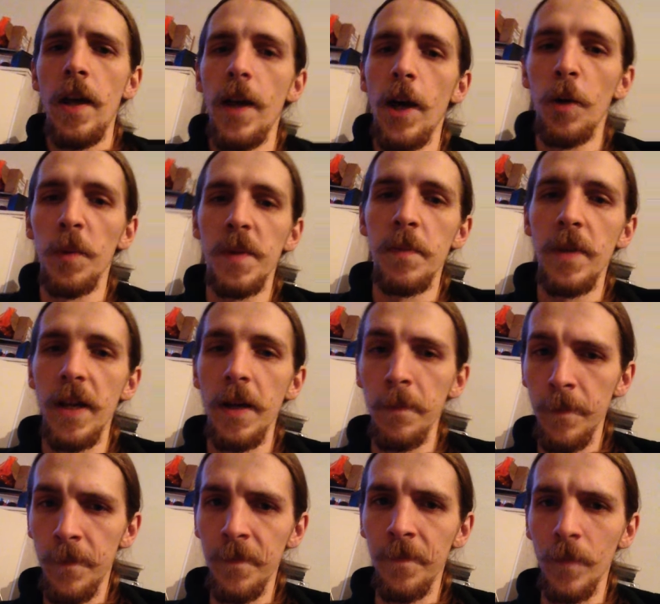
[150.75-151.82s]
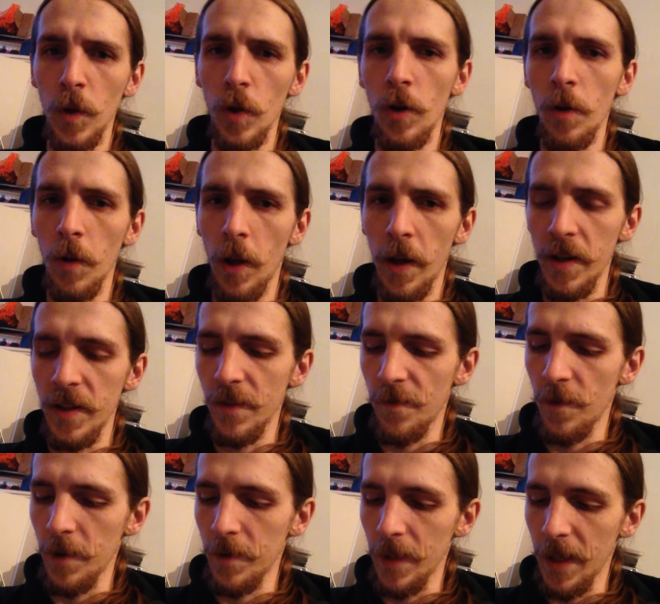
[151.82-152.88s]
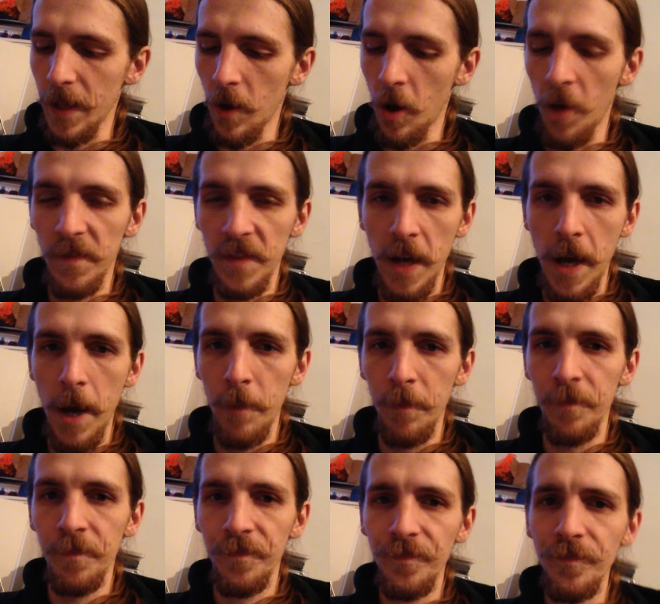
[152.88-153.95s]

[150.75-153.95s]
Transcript: helped me learn a lot of different like off time